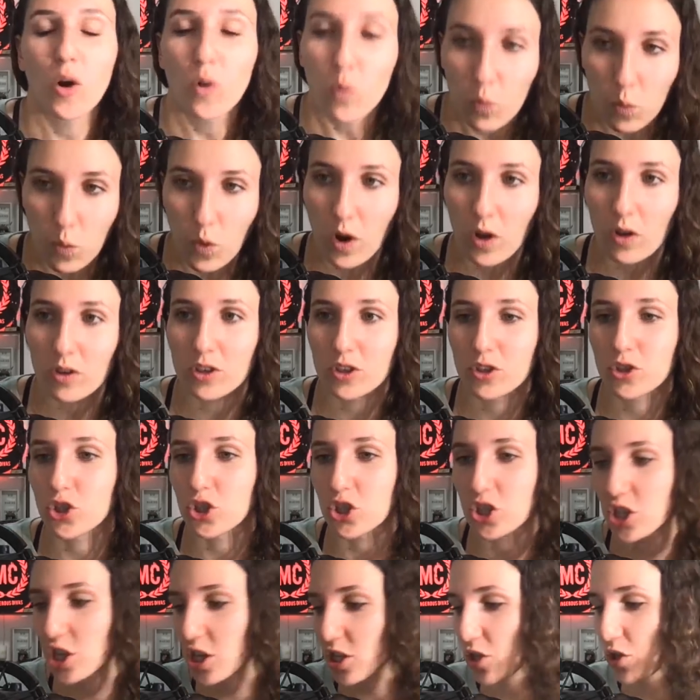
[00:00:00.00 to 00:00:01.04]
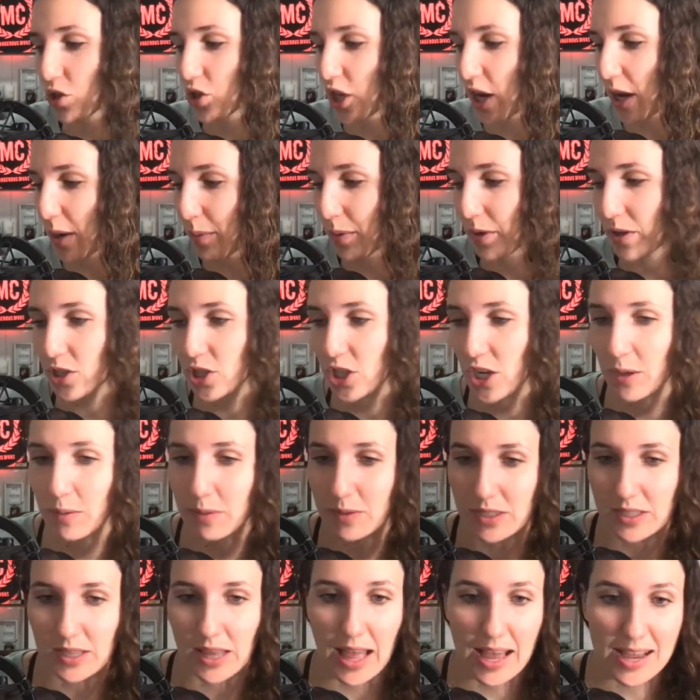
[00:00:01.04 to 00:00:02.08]
World Jiu-Jitsu
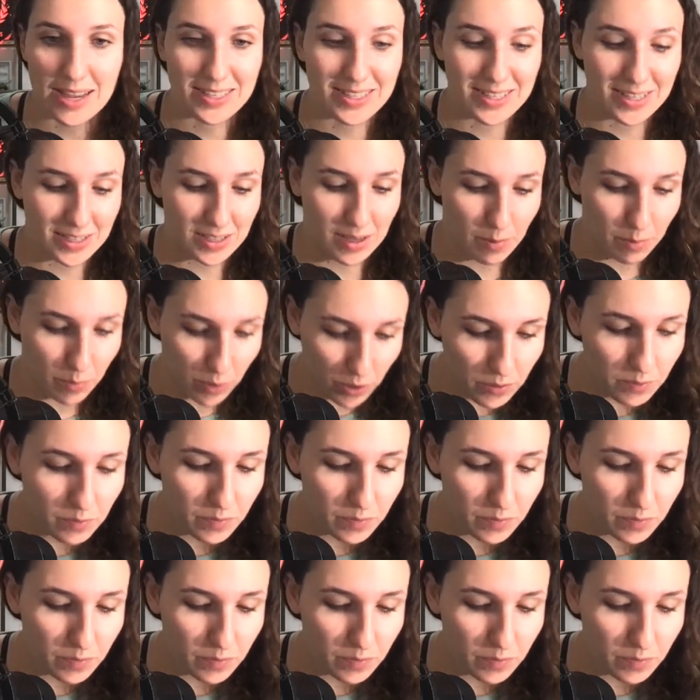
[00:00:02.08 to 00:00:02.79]
Championships last December.